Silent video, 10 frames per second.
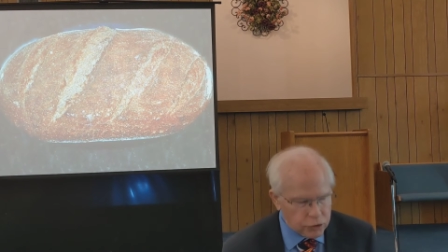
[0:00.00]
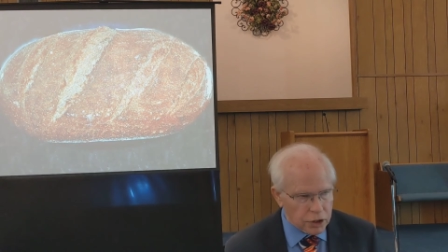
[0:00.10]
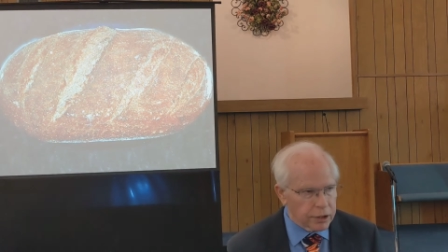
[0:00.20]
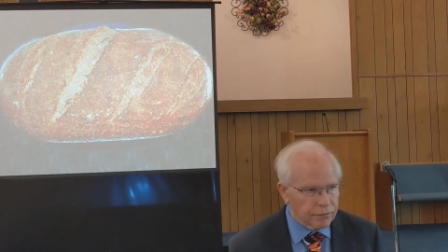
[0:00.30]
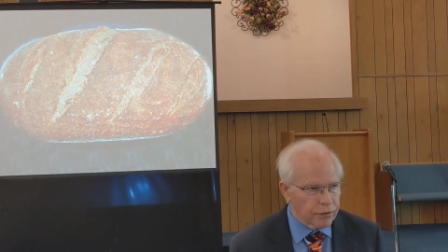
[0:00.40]

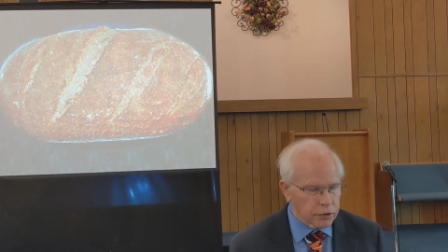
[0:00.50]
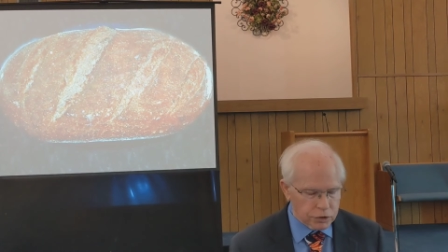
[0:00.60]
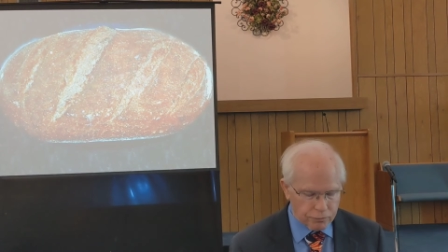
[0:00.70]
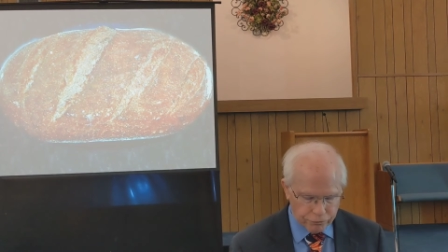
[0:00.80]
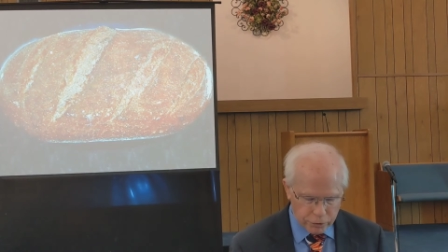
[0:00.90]
usually the
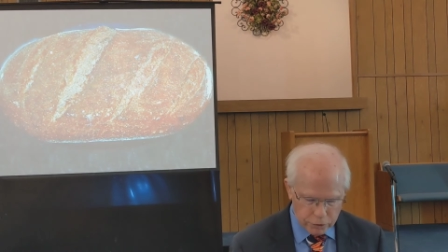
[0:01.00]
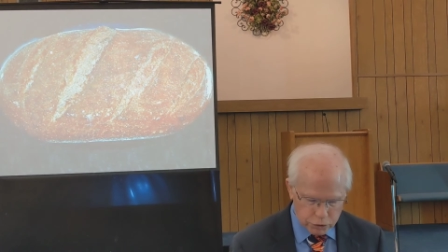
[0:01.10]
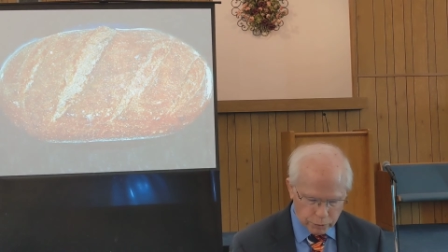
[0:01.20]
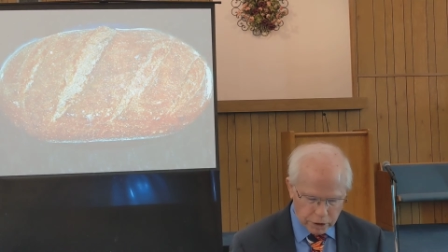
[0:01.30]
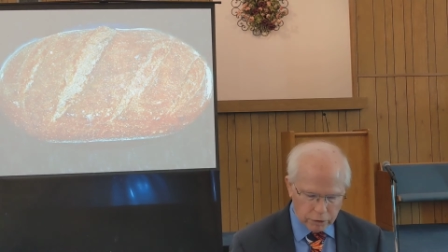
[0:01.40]
first
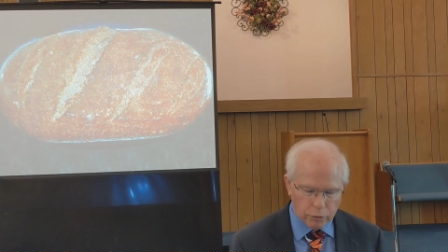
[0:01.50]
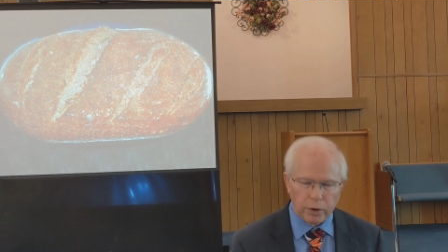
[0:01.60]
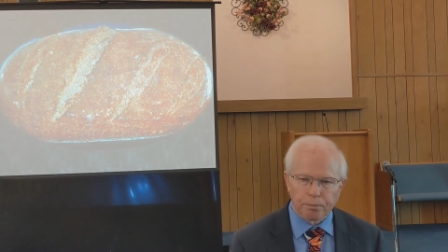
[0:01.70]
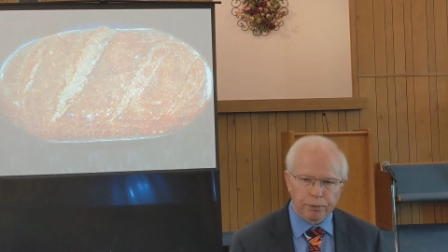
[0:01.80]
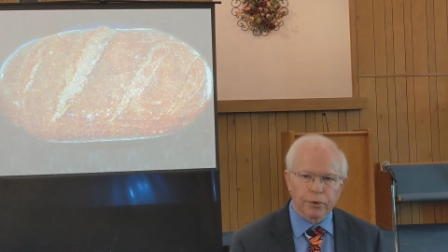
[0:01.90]
fruits would go
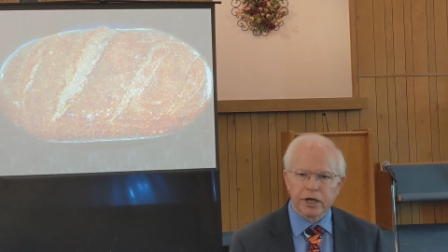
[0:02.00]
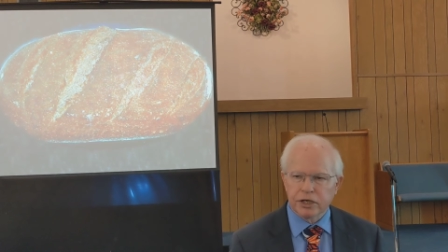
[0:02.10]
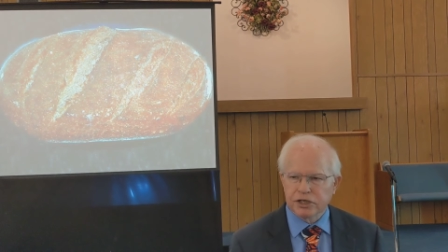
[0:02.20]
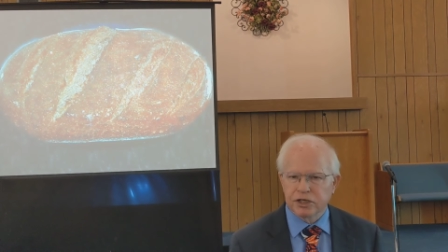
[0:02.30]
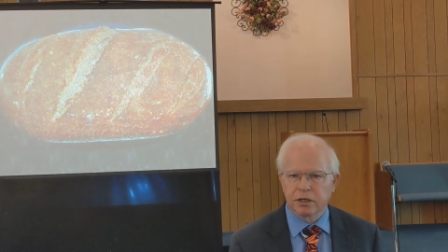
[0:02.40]
to a
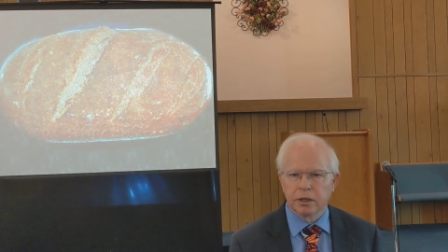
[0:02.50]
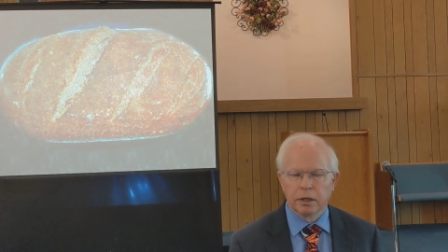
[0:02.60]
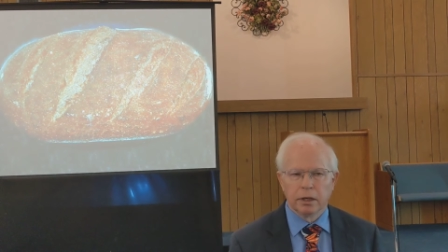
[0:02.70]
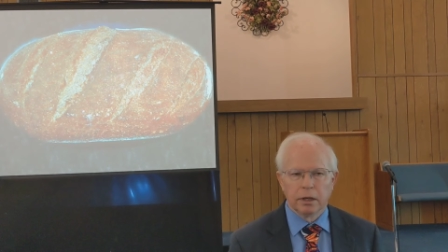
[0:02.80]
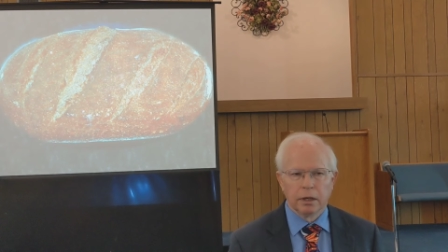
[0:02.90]
priest,
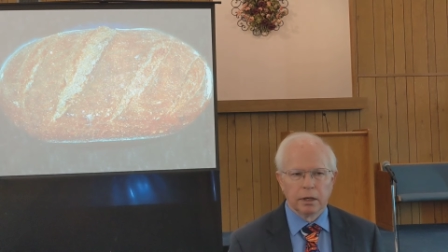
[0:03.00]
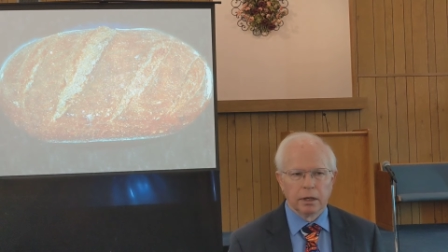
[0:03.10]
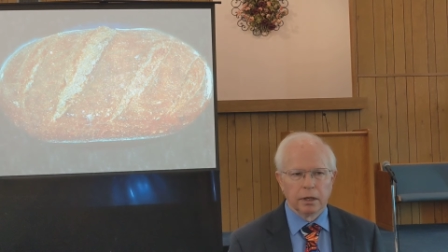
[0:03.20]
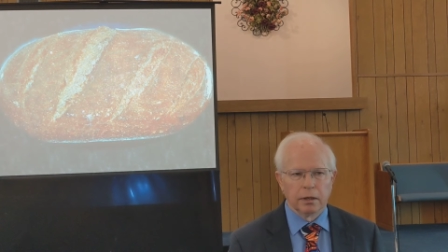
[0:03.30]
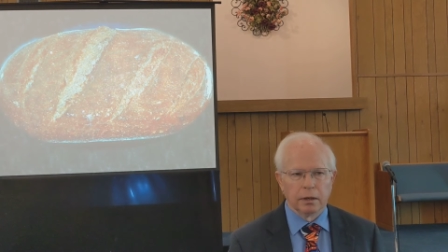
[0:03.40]

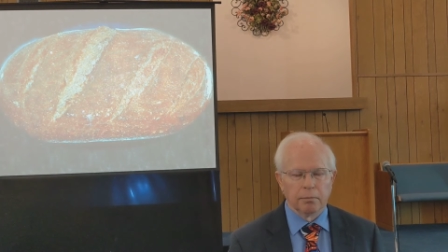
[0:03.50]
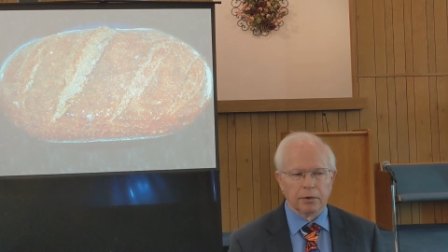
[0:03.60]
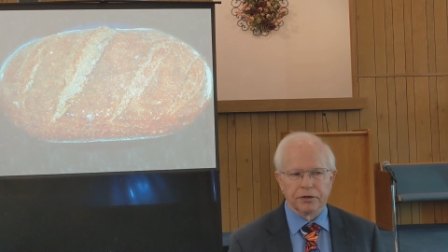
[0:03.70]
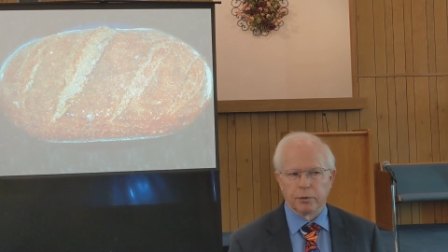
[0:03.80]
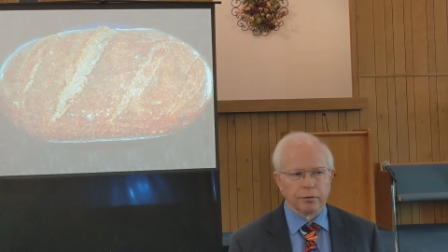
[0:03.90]

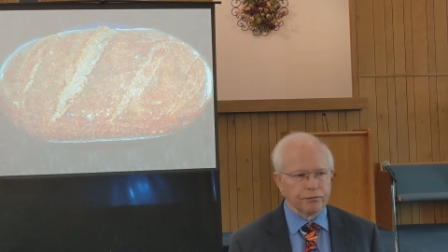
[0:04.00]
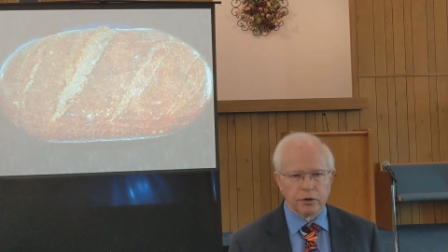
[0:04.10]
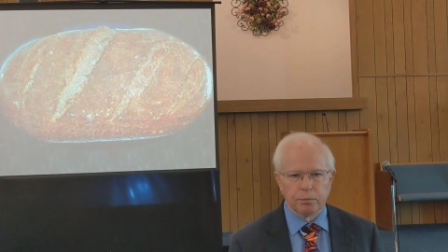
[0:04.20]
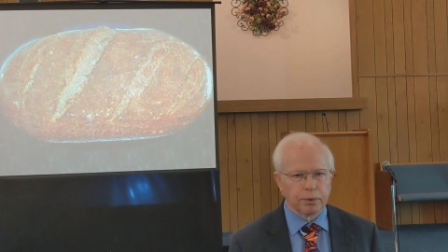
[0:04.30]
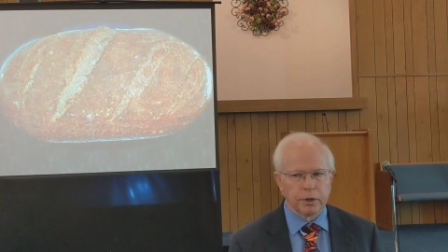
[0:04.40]
but there were
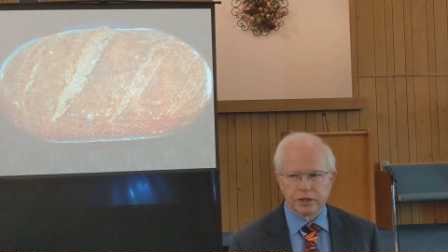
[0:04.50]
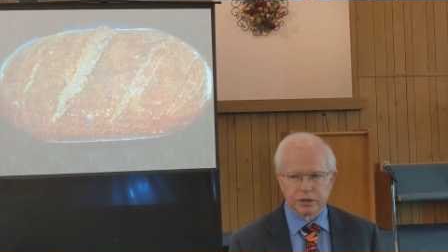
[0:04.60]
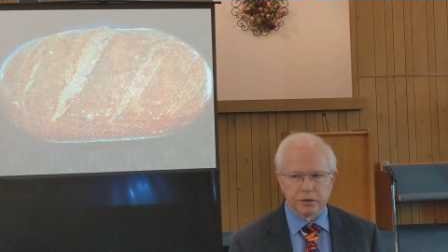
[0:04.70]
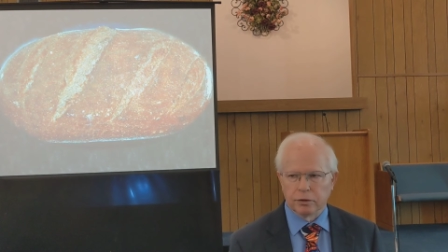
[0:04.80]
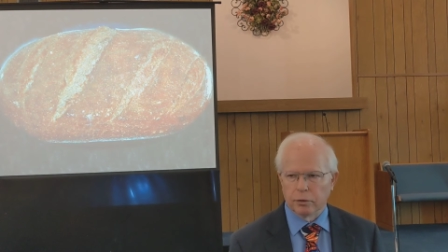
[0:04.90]
few
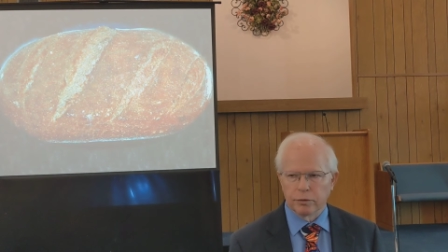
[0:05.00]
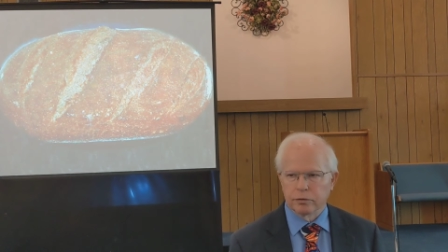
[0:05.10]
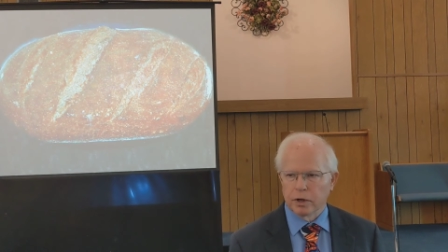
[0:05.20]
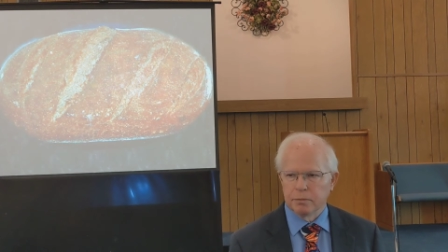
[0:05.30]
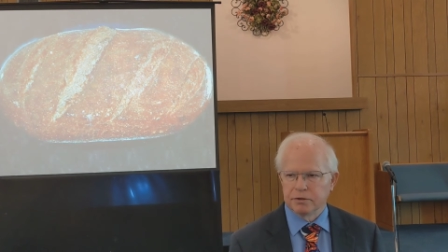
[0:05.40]
priests in the northern
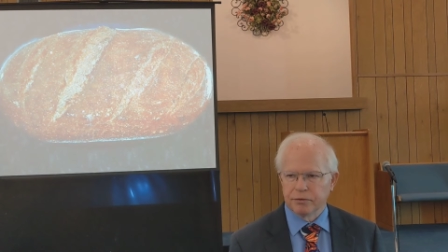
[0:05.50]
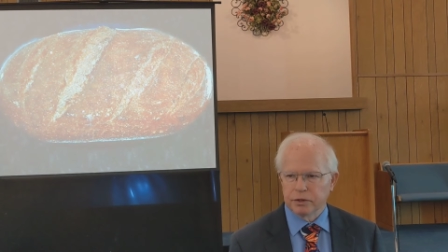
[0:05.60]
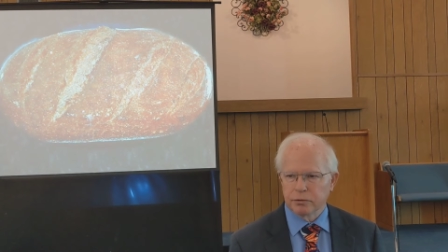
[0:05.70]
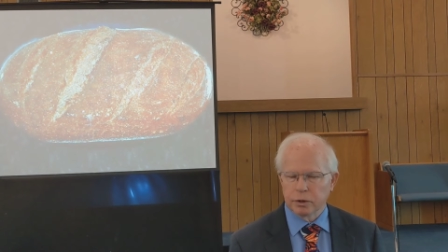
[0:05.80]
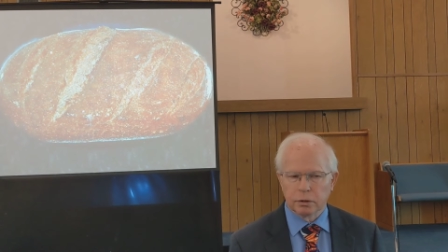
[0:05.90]
tribes of
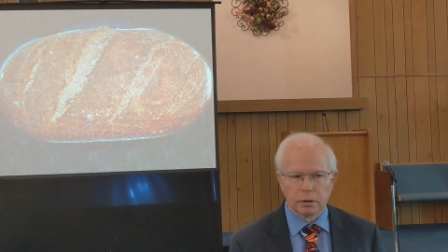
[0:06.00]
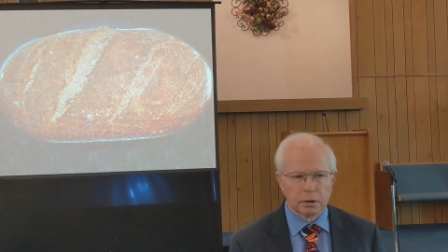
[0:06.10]
Israel.